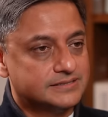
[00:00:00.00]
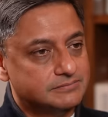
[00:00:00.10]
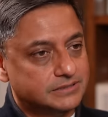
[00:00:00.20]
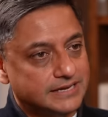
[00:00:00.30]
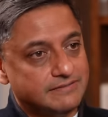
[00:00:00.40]

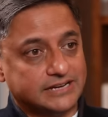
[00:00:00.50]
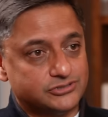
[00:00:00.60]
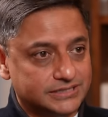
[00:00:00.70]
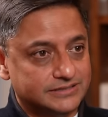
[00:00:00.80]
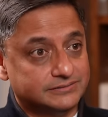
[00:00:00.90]
them, but they have
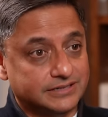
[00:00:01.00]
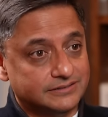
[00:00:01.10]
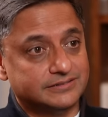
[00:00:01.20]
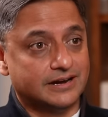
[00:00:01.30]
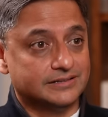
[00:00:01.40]
actually
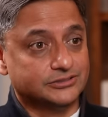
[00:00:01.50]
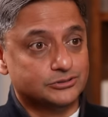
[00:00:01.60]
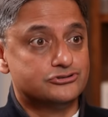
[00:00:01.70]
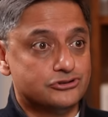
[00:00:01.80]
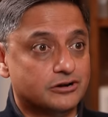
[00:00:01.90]
done a rather
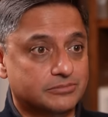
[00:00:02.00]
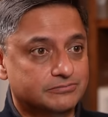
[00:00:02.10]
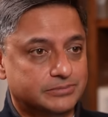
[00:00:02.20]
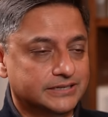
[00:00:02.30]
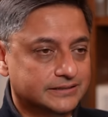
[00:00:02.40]
good job
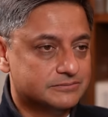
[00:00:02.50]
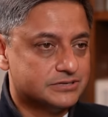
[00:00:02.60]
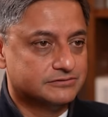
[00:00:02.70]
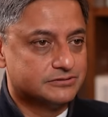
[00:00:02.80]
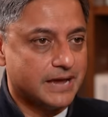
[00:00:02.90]
of bringing themselves